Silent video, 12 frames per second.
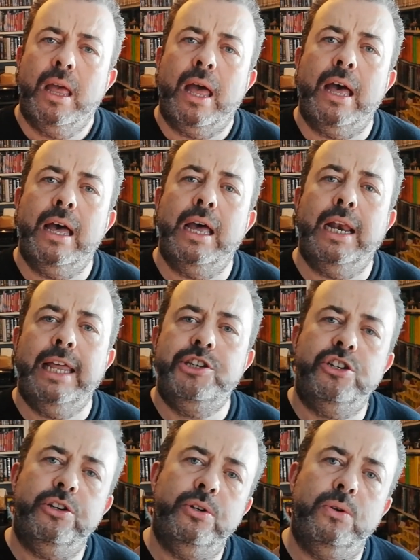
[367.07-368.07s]

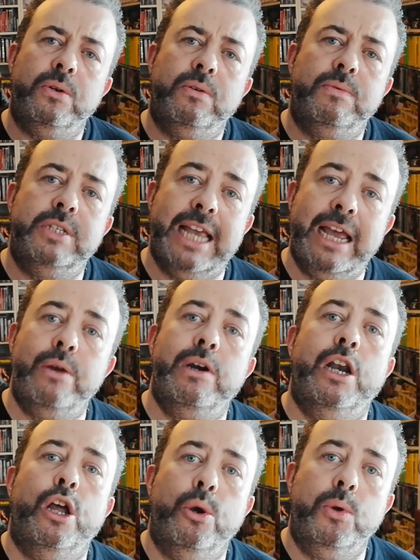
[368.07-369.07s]
lets you
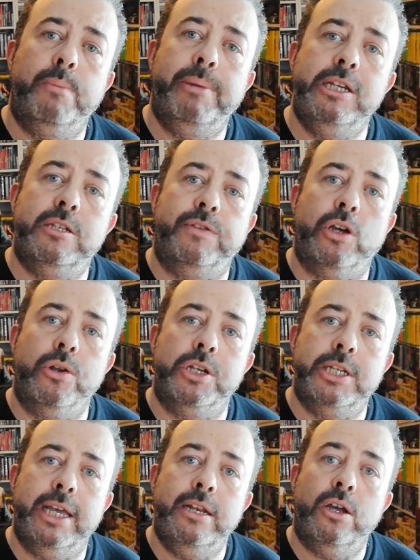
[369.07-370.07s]
download a piece of
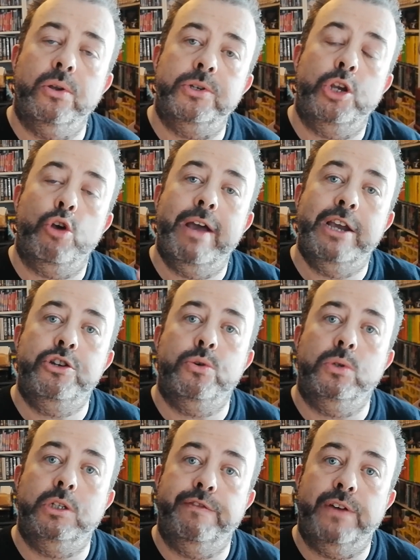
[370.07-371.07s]
content onto your
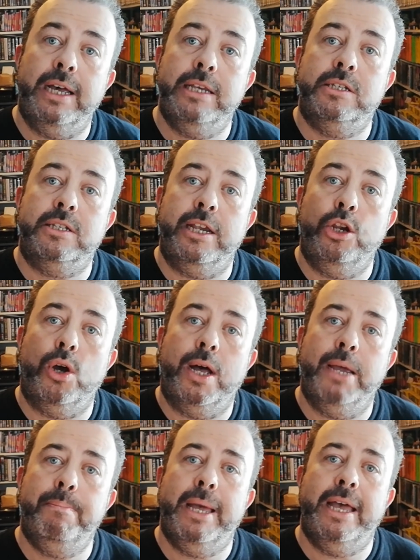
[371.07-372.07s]
actual device, say your
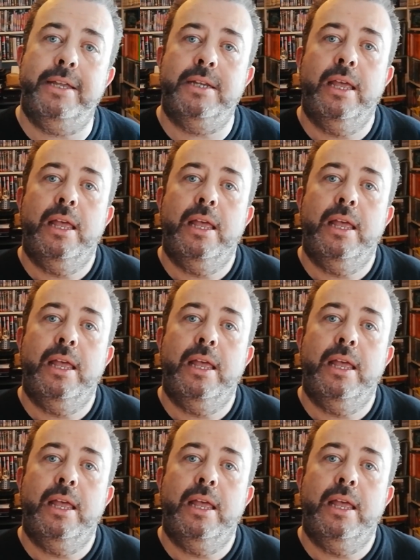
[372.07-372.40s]
iPad,